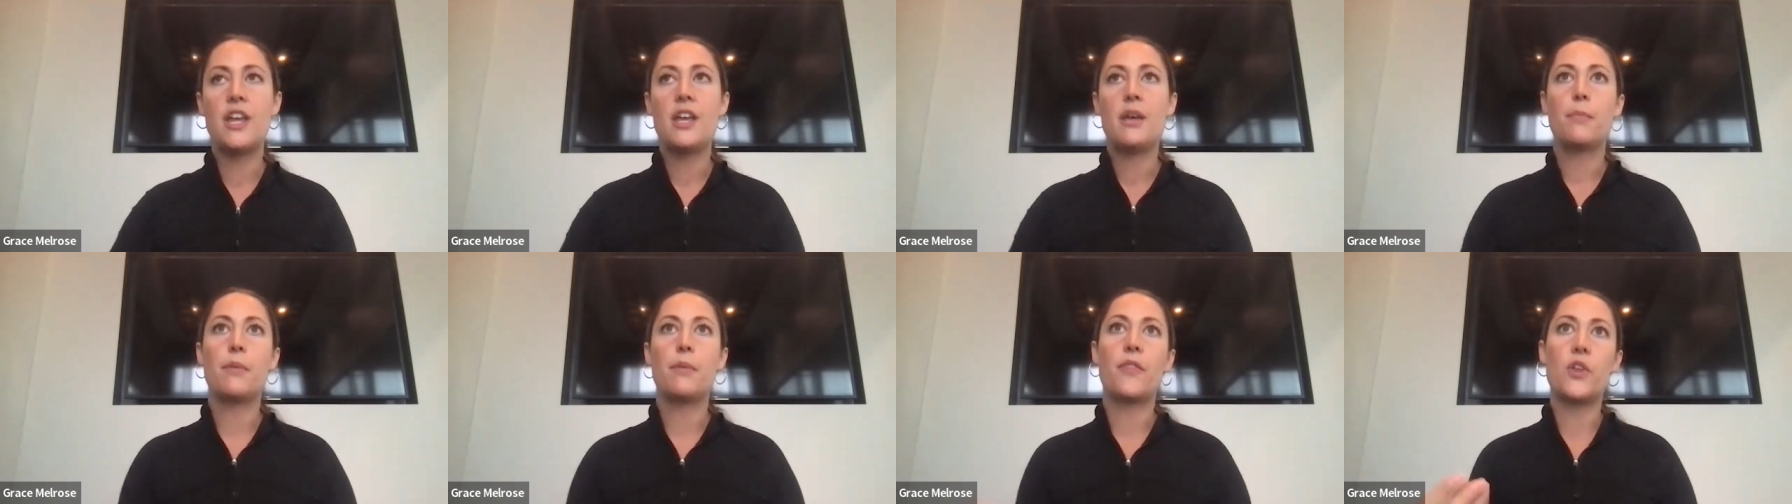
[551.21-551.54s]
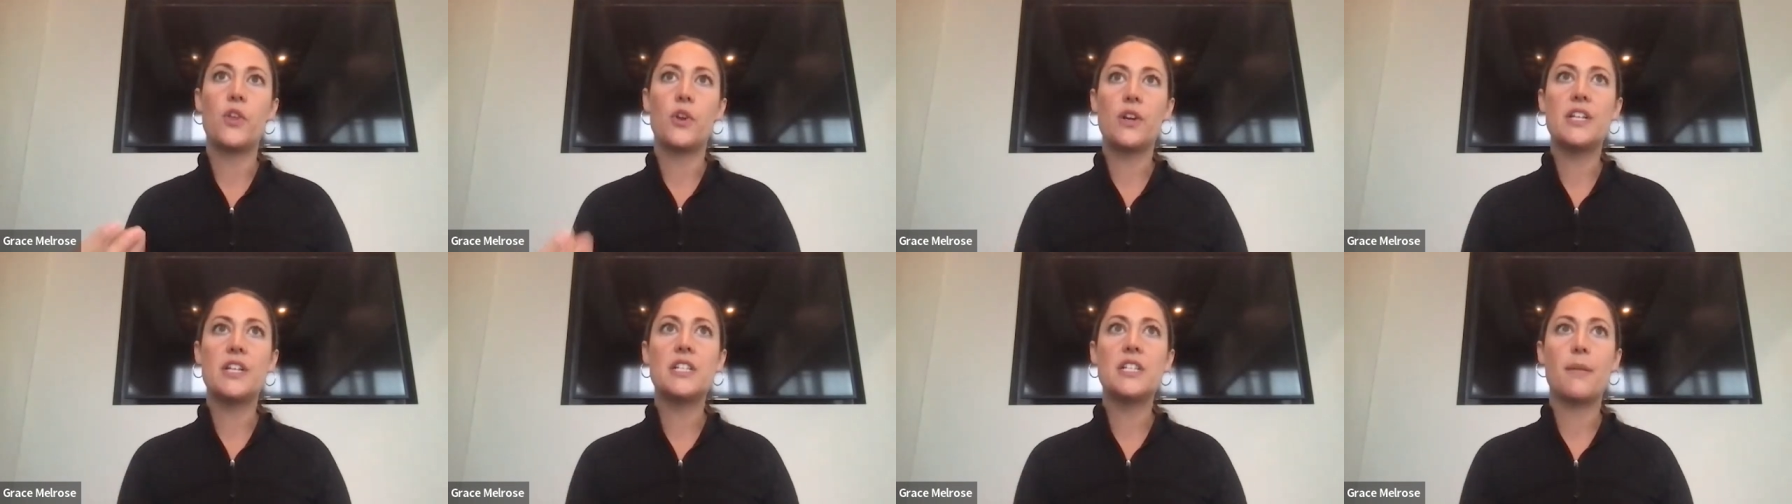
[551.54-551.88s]
but
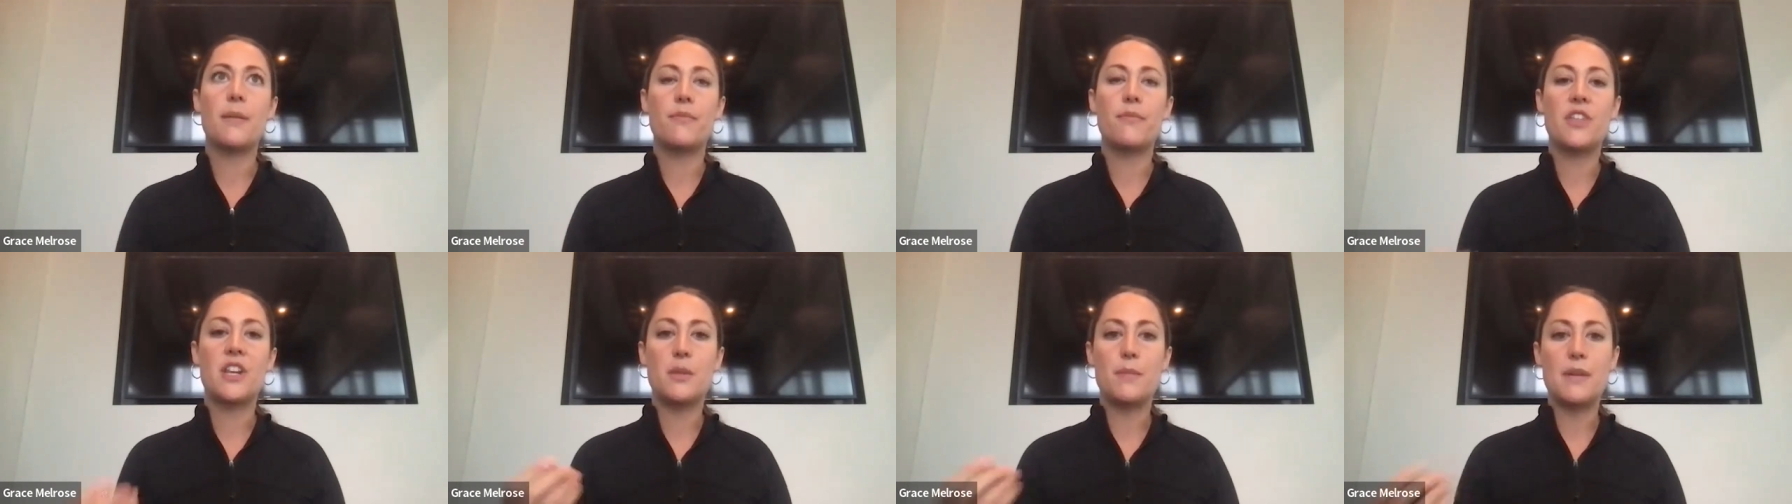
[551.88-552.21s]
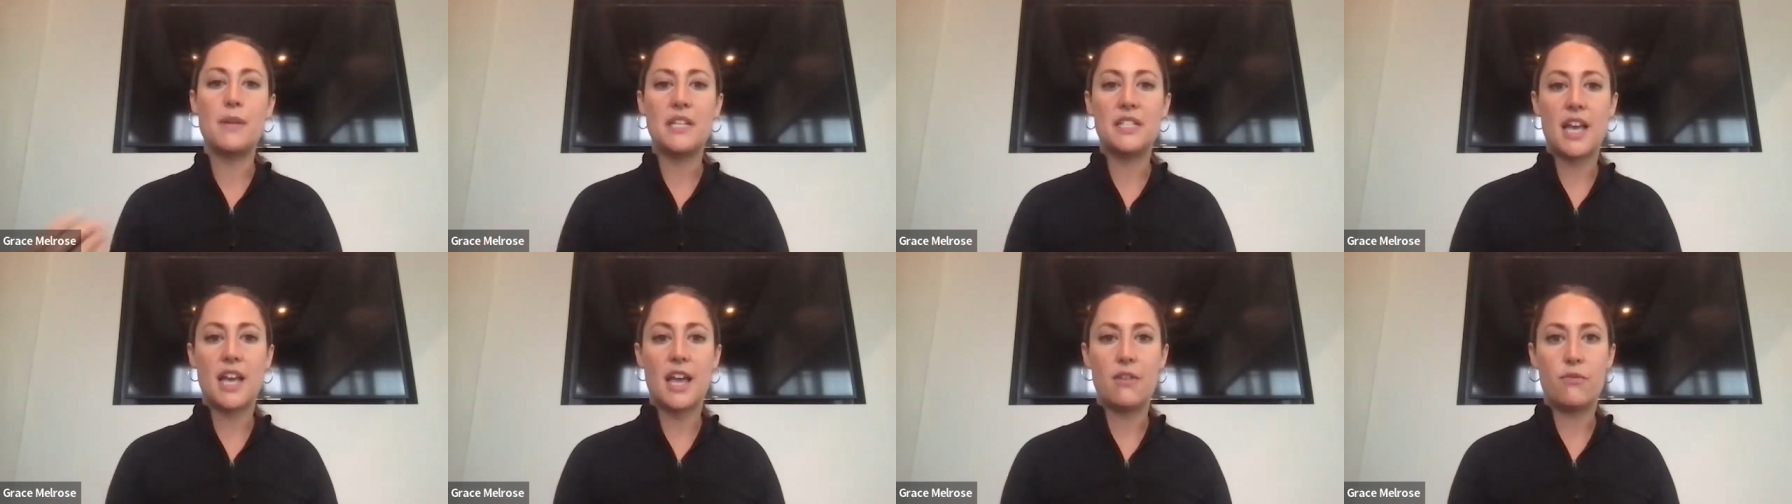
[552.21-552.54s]
there is something to be
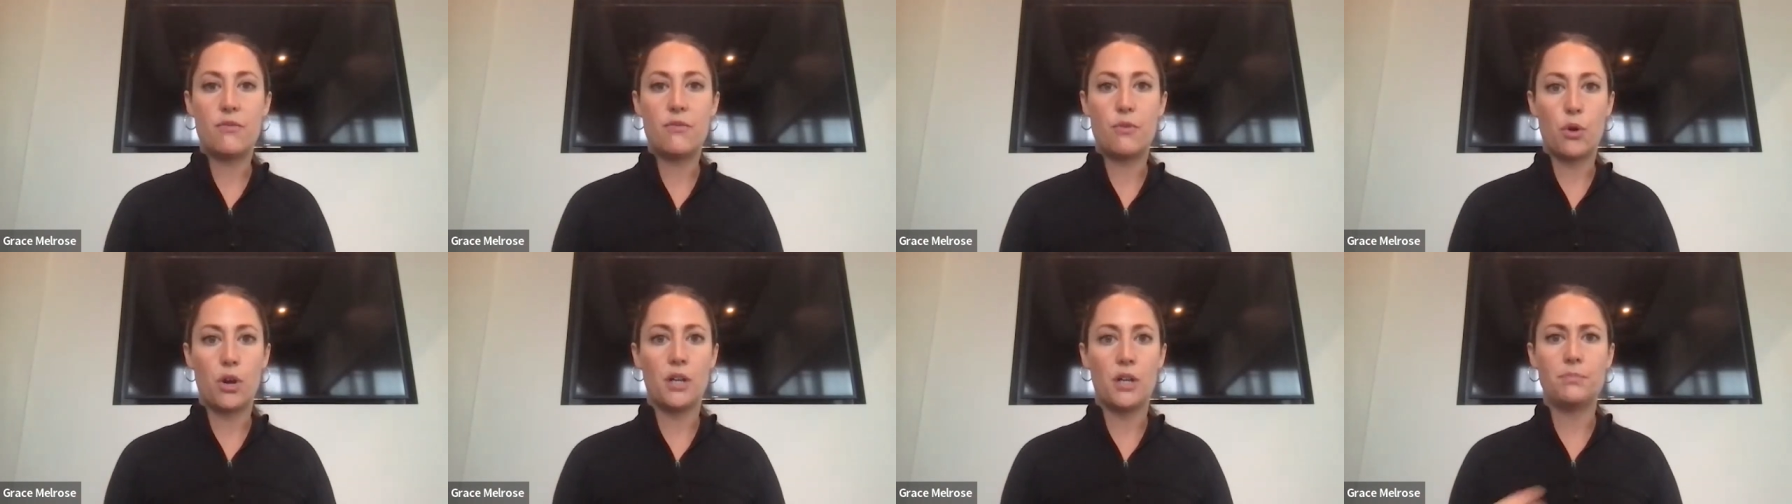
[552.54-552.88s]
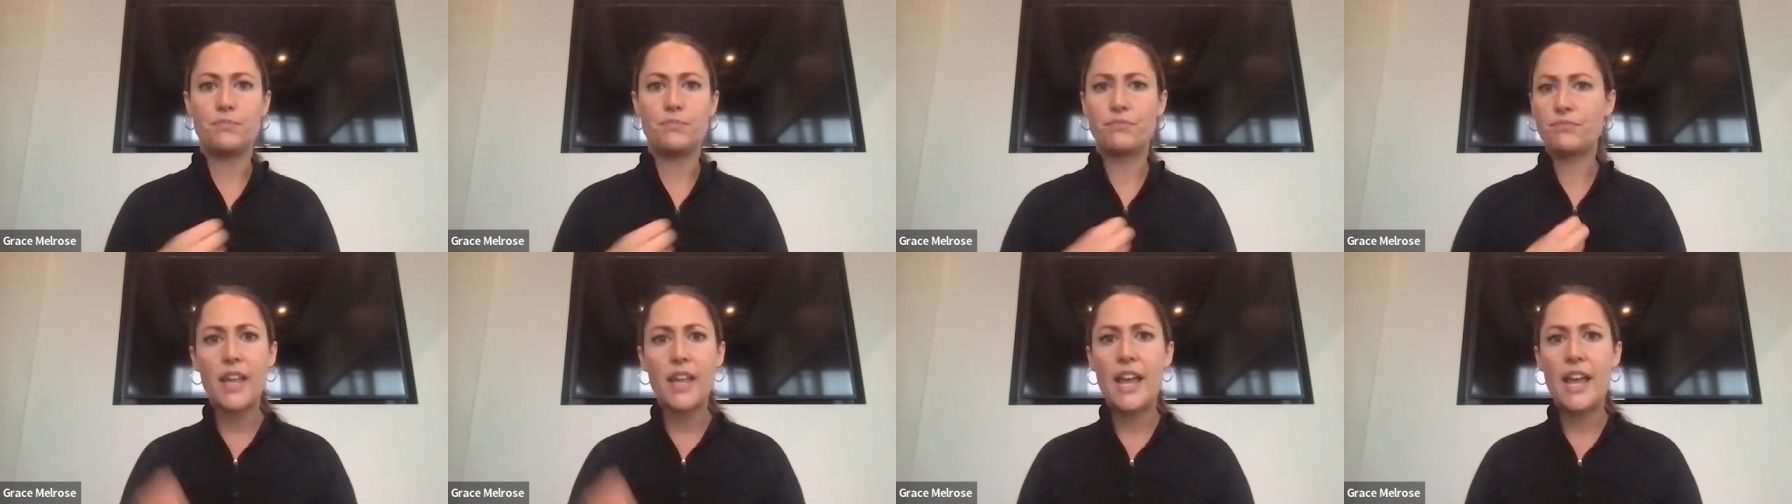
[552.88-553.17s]
said for,